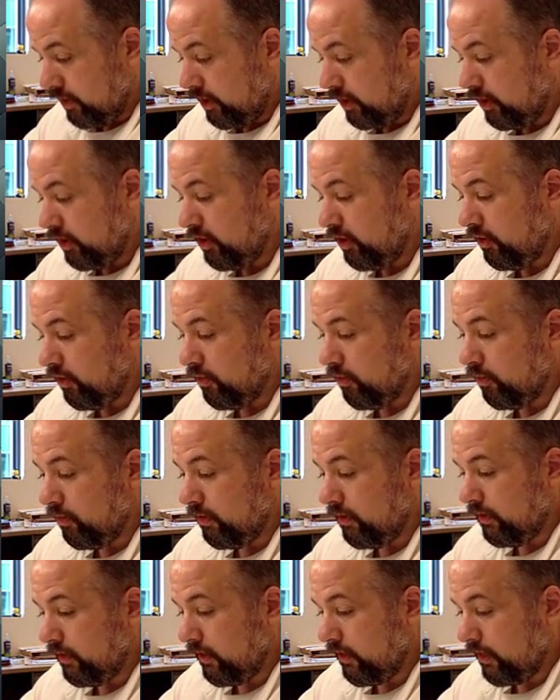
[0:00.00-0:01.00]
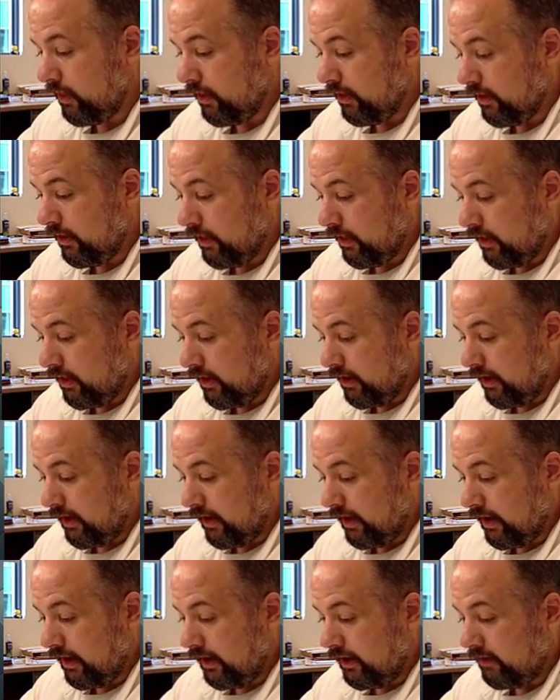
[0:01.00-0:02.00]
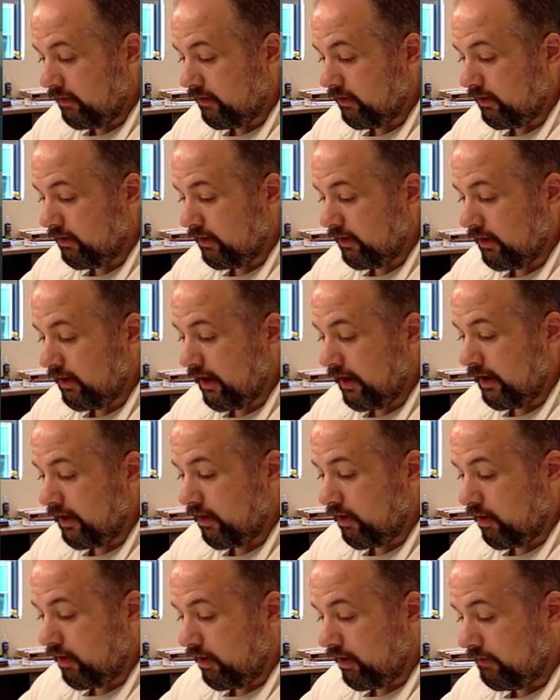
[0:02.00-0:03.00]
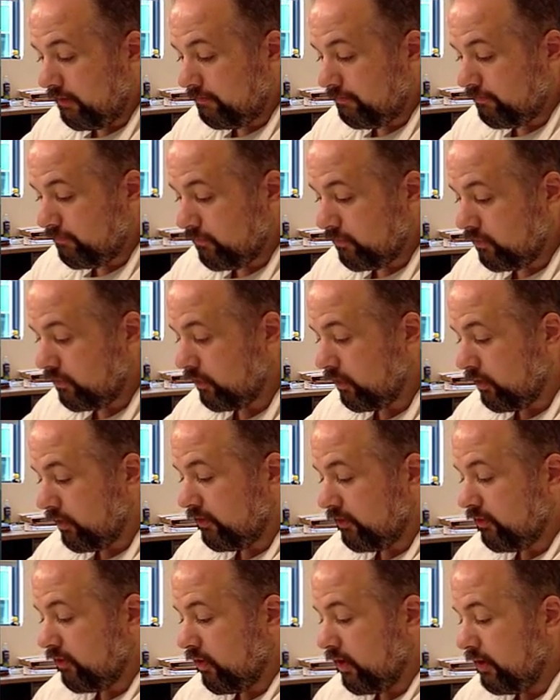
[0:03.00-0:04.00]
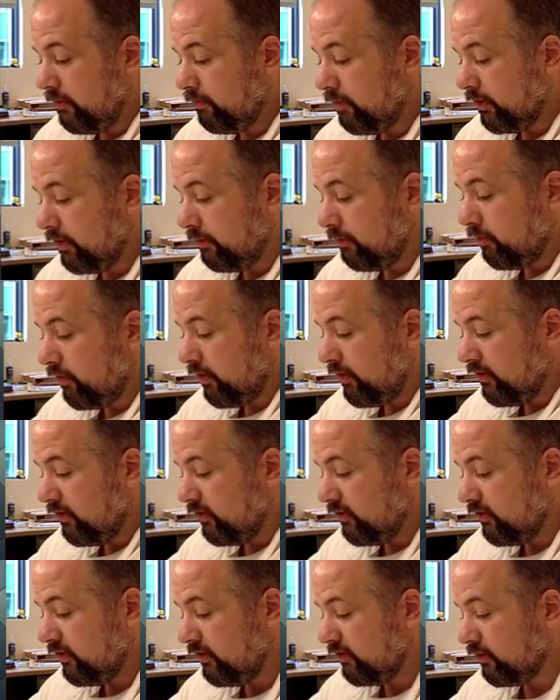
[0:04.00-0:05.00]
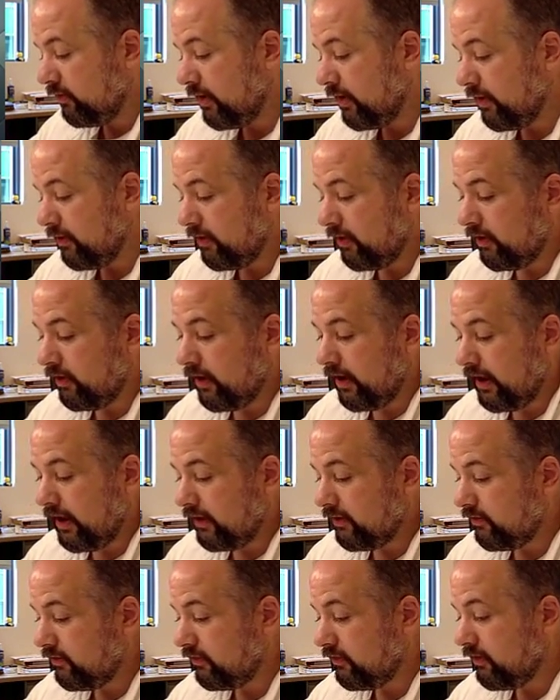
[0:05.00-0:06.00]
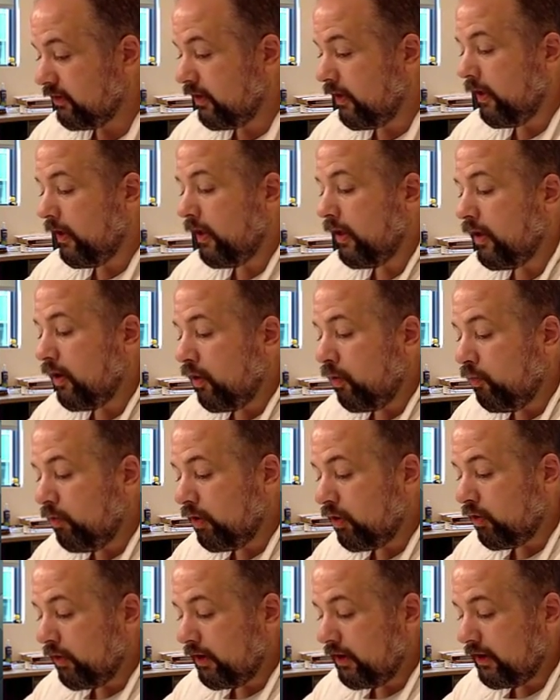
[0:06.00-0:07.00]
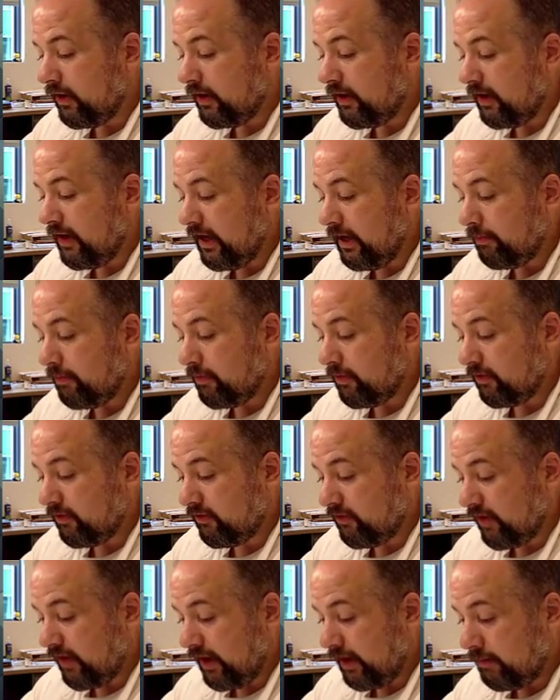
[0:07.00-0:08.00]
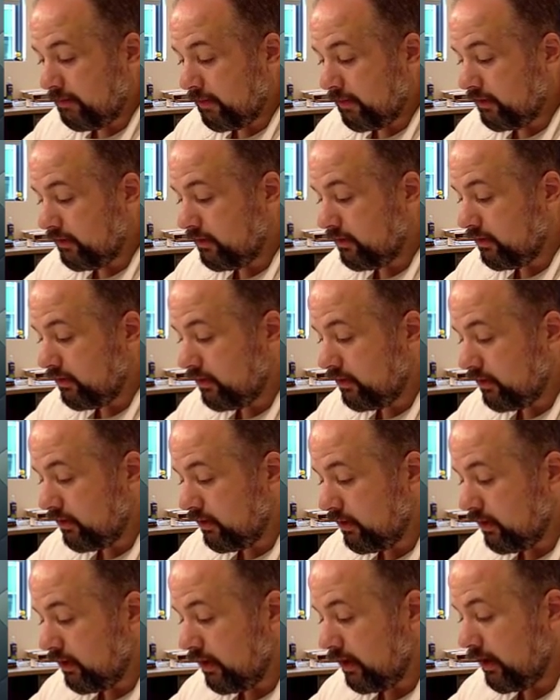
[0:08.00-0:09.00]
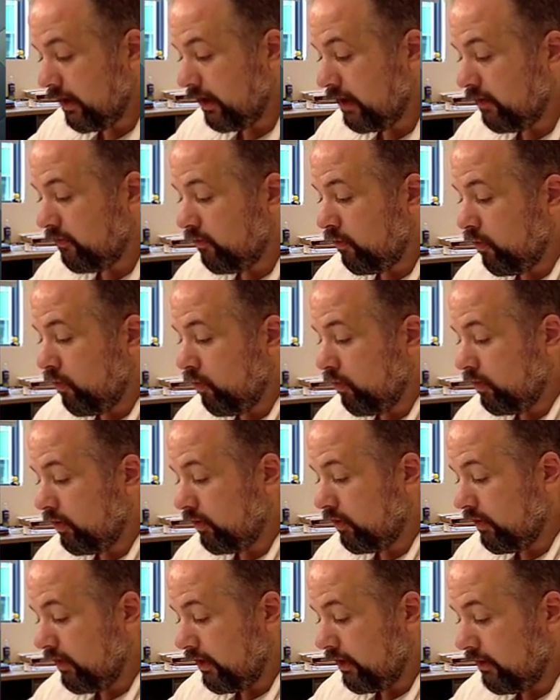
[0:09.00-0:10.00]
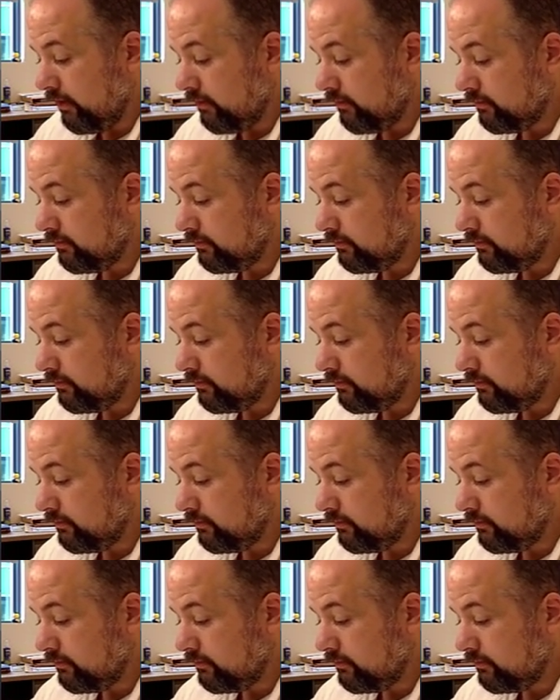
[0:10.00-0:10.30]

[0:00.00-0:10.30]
Q, and not R. So let's go ahead and put the parentheses around our nots. We're going to keep the same kind of order there.